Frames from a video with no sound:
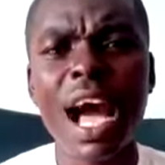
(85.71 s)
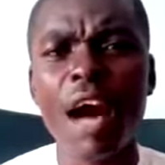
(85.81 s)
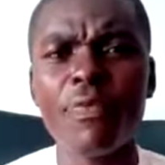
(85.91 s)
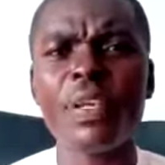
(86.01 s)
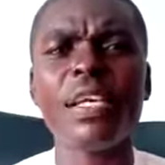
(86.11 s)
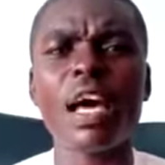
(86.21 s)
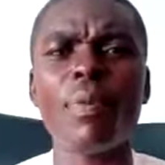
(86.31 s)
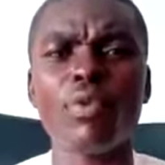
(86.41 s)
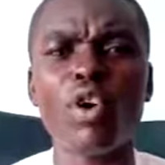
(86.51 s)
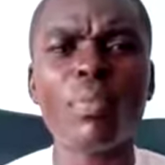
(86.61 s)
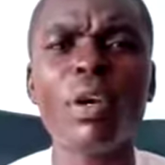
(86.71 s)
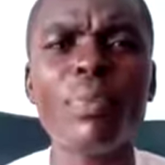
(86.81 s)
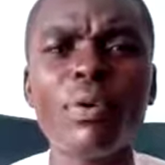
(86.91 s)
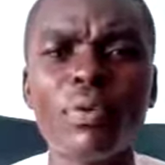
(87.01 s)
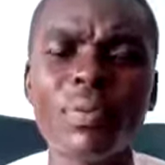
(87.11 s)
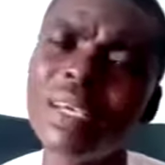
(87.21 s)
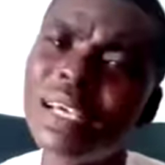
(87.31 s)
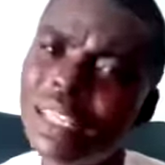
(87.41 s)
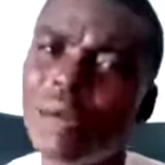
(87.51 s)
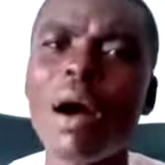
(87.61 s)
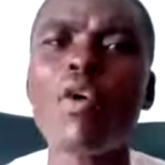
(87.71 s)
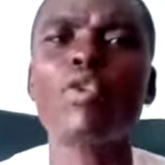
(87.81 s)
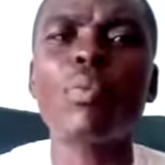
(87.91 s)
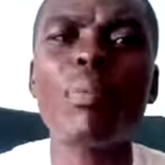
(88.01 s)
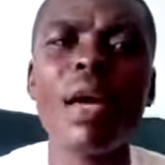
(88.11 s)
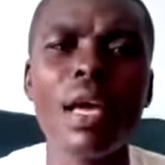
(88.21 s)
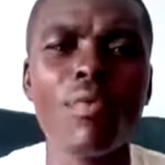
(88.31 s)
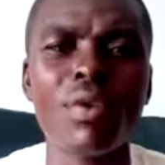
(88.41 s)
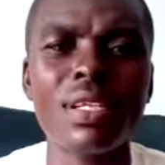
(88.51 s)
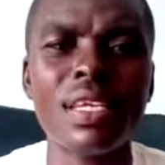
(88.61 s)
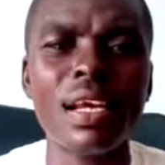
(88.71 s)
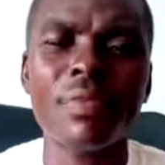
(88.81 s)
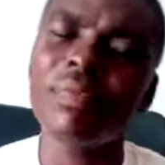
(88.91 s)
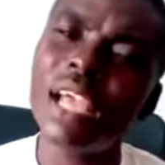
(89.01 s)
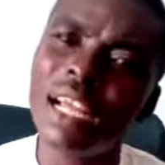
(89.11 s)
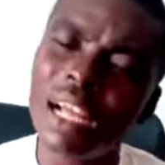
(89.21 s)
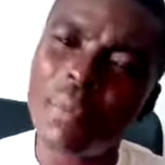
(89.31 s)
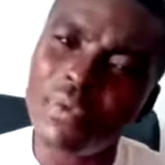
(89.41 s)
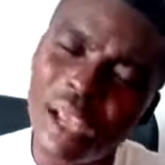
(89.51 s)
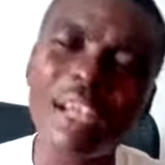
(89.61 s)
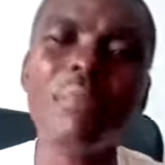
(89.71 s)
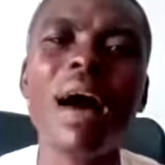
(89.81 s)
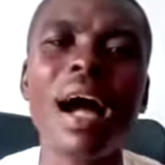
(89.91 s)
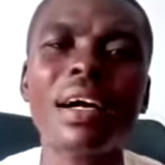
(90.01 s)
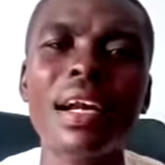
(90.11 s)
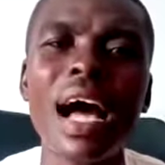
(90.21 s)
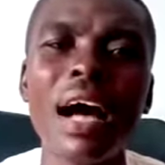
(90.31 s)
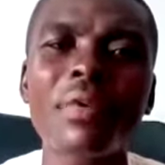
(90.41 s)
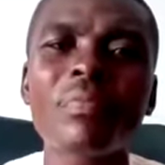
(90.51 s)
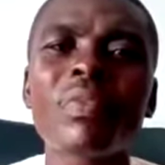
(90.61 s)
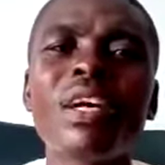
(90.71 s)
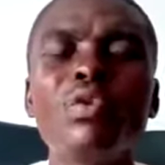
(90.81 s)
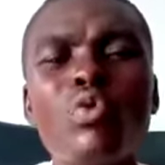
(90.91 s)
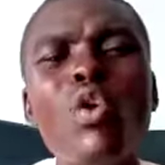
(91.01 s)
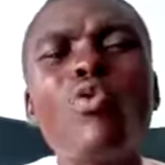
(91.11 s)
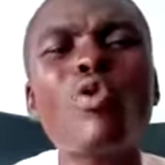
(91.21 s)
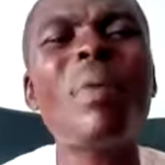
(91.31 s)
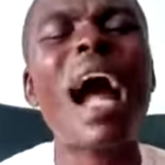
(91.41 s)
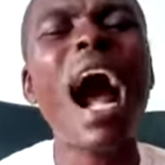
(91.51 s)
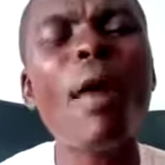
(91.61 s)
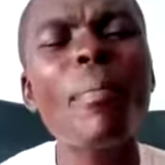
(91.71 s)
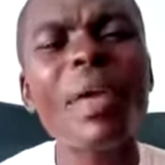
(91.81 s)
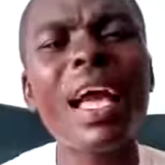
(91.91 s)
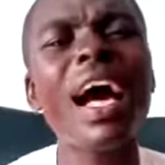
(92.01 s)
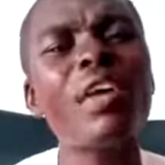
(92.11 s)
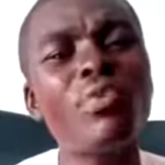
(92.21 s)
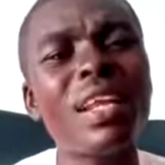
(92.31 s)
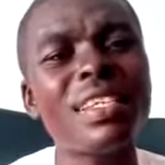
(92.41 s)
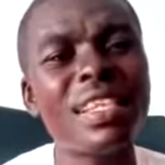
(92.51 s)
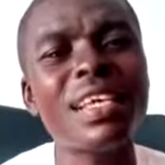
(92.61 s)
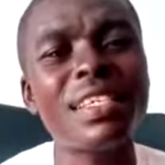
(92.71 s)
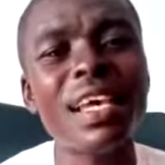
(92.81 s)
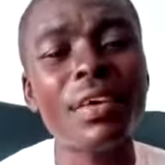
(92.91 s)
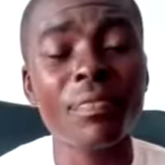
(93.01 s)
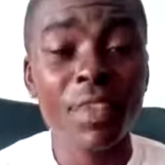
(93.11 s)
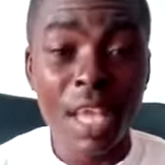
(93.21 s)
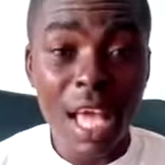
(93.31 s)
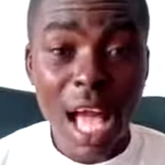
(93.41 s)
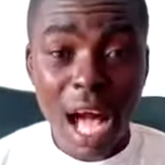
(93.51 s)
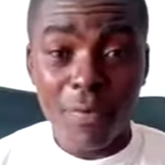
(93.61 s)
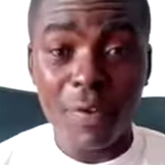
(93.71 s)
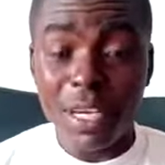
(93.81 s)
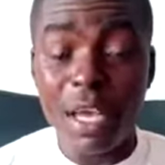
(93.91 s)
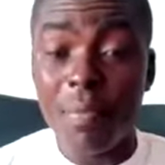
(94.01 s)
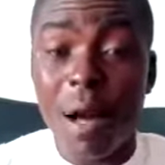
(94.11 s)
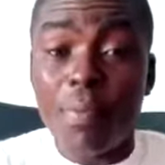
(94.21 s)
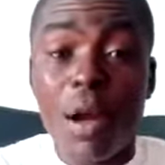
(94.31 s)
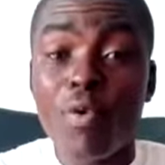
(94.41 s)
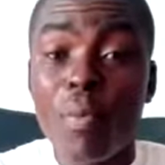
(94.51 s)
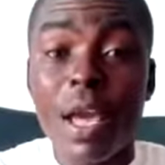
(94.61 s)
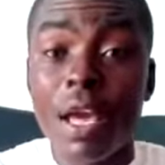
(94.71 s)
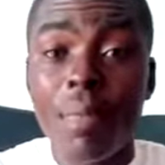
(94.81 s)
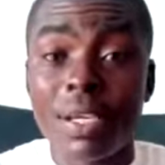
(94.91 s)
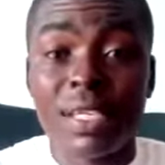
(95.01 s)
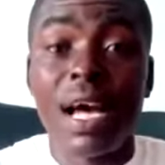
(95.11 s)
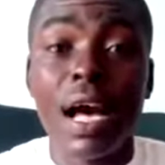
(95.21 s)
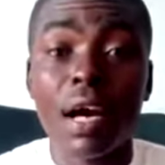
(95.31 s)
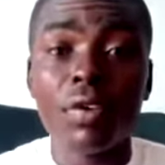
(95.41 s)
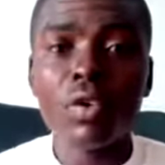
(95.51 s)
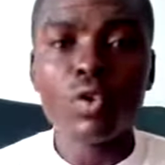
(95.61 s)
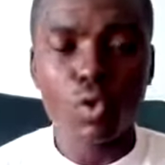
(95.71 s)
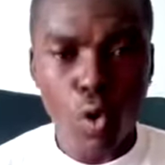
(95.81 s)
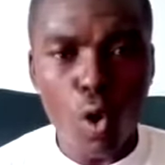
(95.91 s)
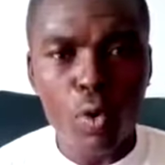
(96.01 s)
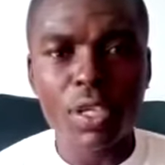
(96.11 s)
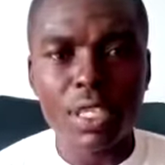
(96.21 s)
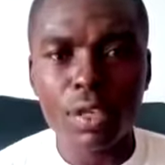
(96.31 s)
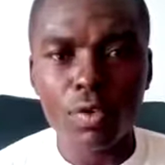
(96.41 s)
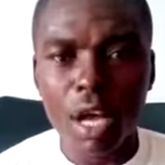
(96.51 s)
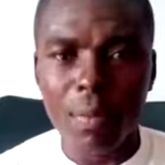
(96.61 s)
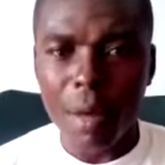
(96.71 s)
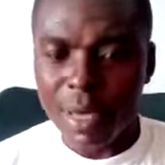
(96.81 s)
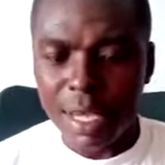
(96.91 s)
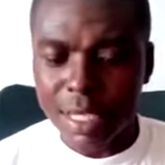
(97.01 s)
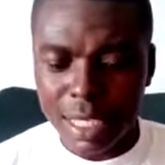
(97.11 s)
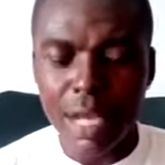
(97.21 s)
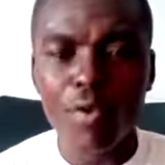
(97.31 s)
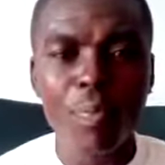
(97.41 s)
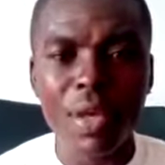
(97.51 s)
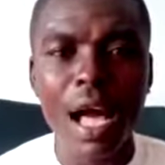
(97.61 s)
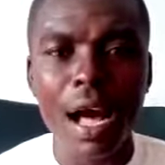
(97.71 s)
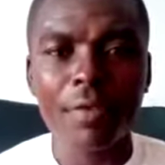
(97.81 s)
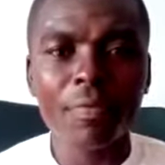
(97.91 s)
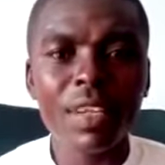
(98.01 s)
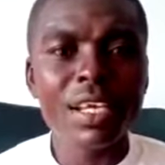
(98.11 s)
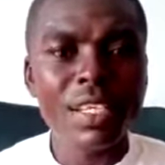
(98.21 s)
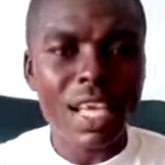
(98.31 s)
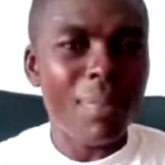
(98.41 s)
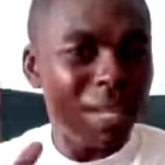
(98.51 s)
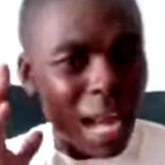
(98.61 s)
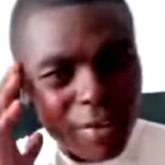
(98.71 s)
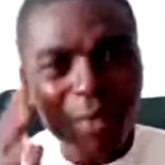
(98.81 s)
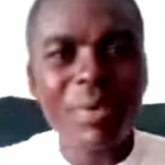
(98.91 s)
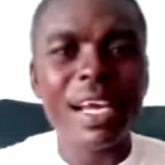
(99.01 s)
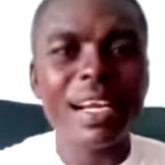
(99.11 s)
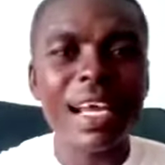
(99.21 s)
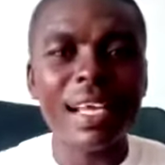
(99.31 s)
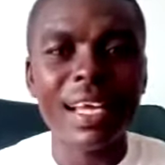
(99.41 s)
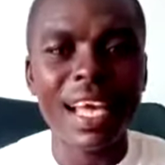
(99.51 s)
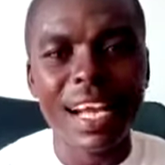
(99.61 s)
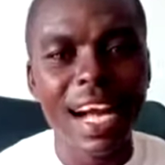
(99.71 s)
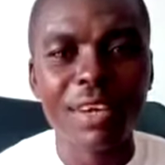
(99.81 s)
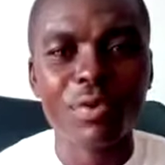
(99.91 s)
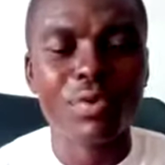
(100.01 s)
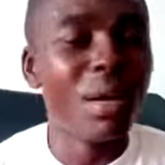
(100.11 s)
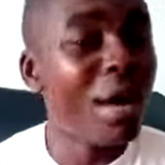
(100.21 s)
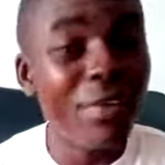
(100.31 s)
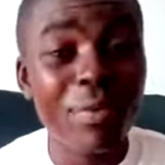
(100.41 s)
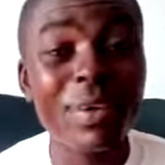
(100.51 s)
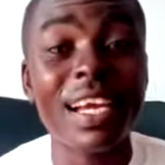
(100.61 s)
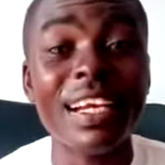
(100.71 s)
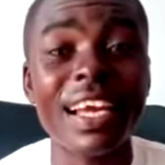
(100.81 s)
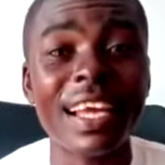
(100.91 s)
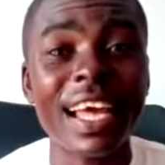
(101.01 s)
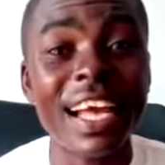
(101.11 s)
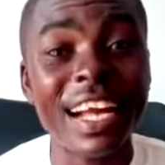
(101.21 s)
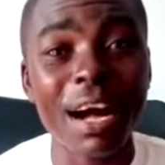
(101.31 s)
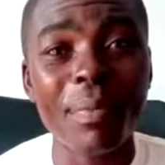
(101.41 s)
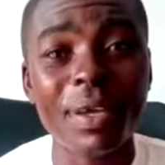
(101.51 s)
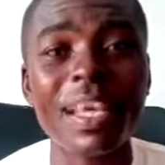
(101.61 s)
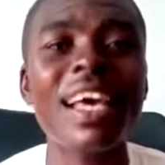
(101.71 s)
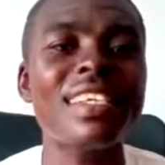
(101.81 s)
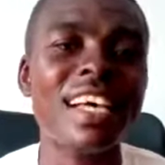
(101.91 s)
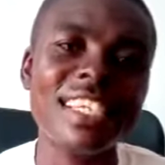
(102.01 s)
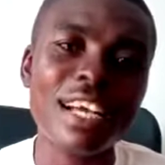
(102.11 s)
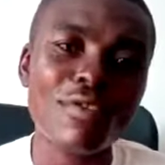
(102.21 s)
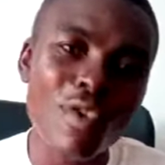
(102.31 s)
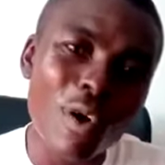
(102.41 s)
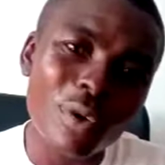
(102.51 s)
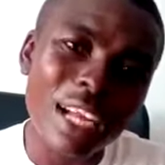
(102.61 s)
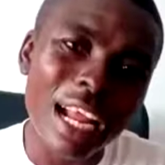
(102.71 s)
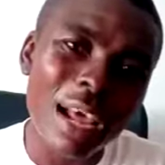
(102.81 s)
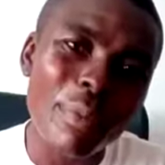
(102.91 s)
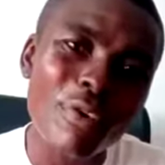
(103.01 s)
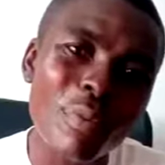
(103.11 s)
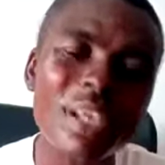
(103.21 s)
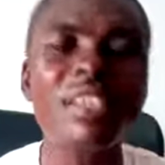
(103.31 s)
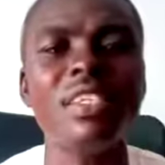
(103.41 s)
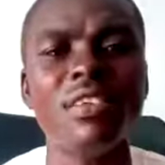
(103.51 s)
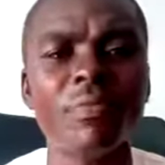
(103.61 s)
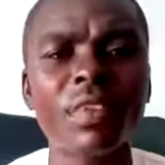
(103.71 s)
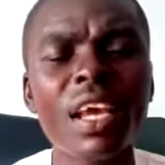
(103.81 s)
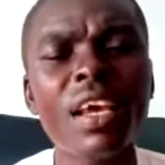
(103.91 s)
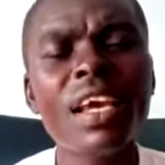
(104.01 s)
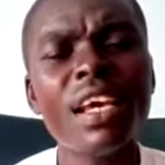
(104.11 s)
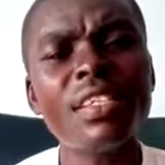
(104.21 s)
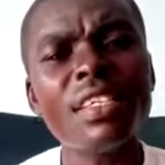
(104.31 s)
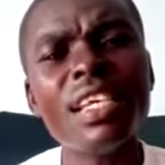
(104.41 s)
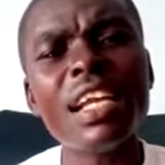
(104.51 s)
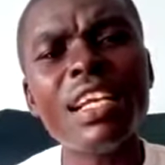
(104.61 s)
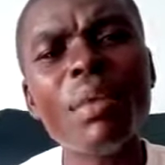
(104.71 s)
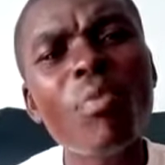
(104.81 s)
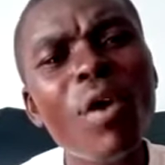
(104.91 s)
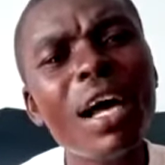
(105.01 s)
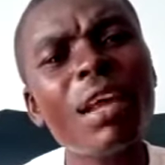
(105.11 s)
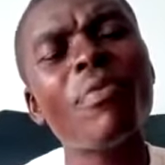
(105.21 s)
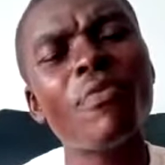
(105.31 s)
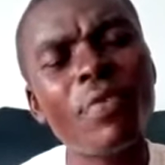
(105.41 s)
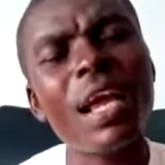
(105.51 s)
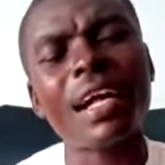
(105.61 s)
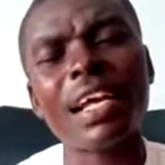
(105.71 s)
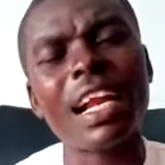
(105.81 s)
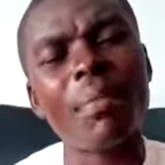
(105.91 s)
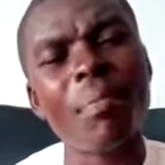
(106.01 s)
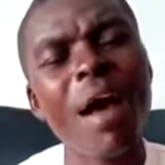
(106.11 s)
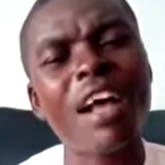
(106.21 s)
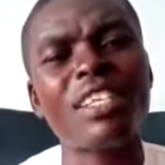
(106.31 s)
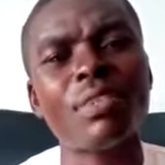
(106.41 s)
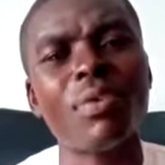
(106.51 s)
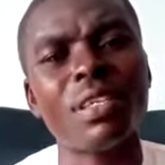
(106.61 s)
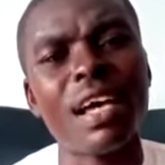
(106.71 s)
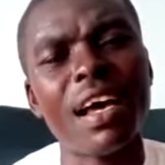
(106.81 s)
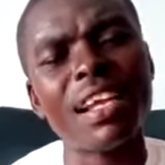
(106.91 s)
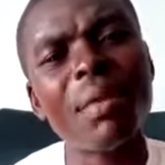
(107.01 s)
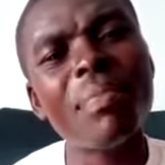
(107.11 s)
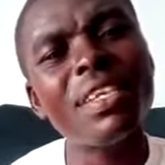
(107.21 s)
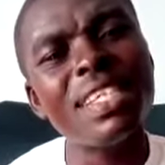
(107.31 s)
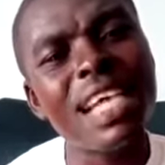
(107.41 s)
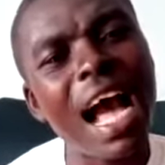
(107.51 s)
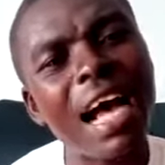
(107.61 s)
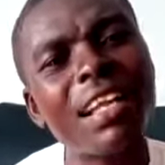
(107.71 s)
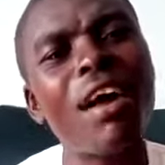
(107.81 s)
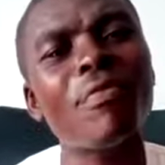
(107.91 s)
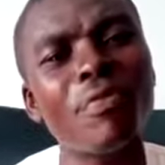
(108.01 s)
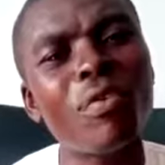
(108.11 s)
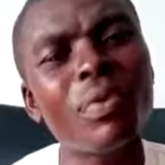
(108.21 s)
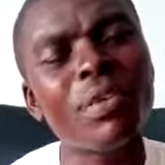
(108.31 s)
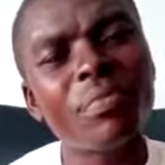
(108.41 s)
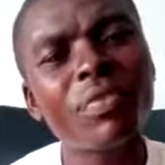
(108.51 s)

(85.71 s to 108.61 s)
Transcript: After the other Tom Rubino. My home may be wanted, and I'm trying back crab. Drop on be half me out to the stand said, after the my bravo be a bassa. Drop on it in a mammy at his obia, seven hundred way a day, a can, some money a day, and coming, as I said, drop on an amenity. And it did one and free a can and a batch motor, and a bishia down phobia.